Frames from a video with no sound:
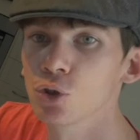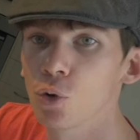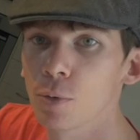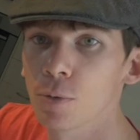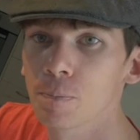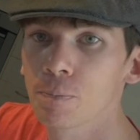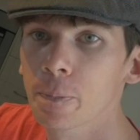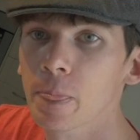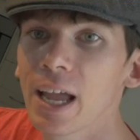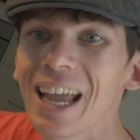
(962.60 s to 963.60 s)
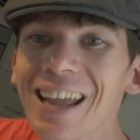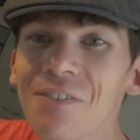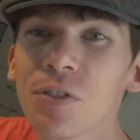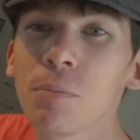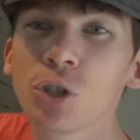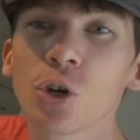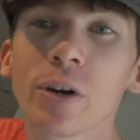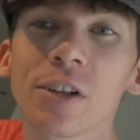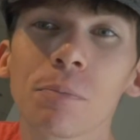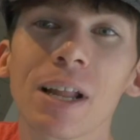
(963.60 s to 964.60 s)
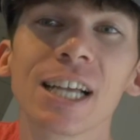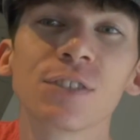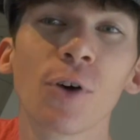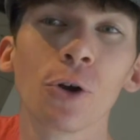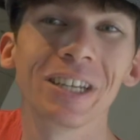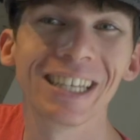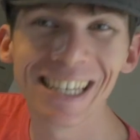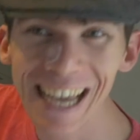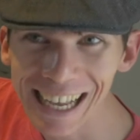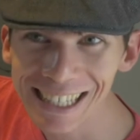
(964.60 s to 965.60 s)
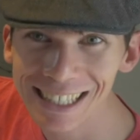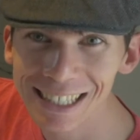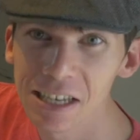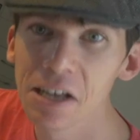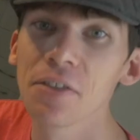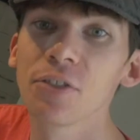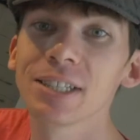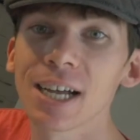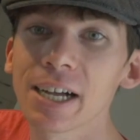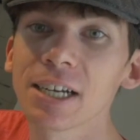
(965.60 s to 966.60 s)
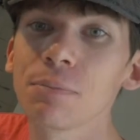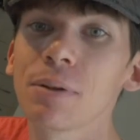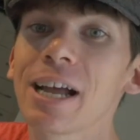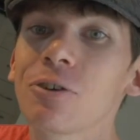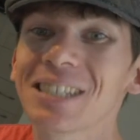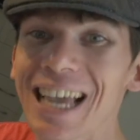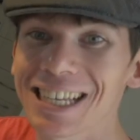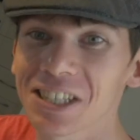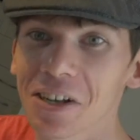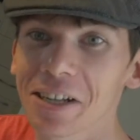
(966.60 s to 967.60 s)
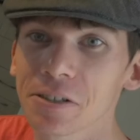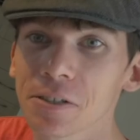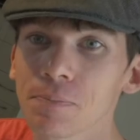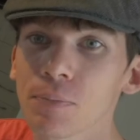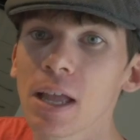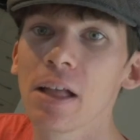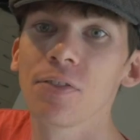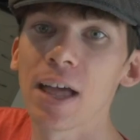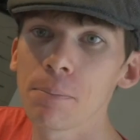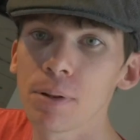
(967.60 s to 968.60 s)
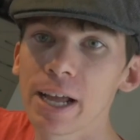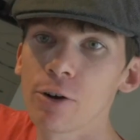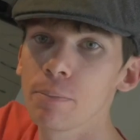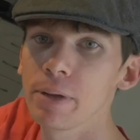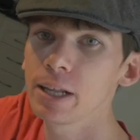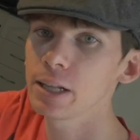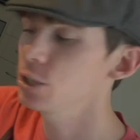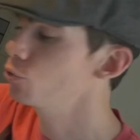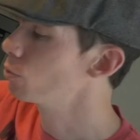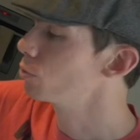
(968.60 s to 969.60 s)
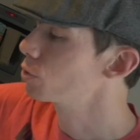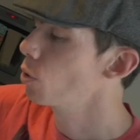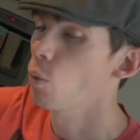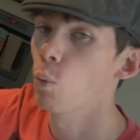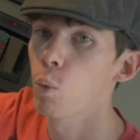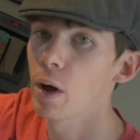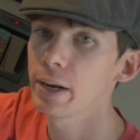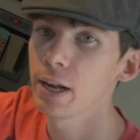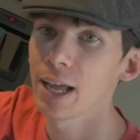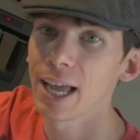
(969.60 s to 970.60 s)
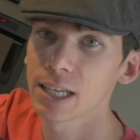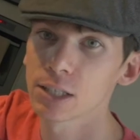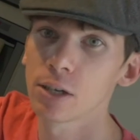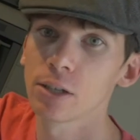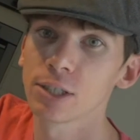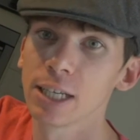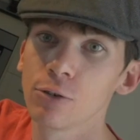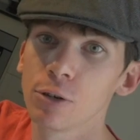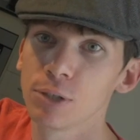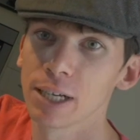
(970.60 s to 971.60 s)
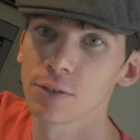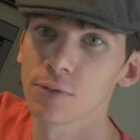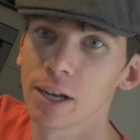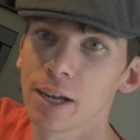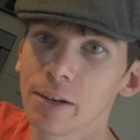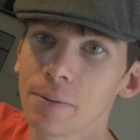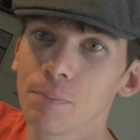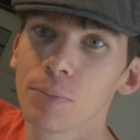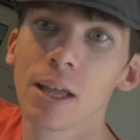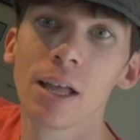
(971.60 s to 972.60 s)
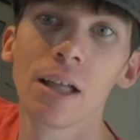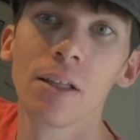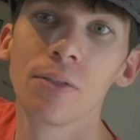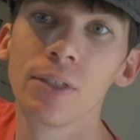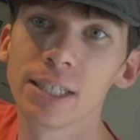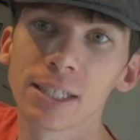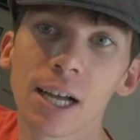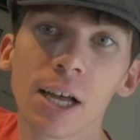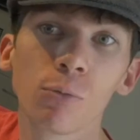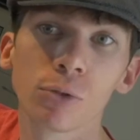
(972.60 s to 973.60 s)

normal. If the majority of players vote yes, the targeted player is exiled. That player immediately draws one exiled secret objective card. This card will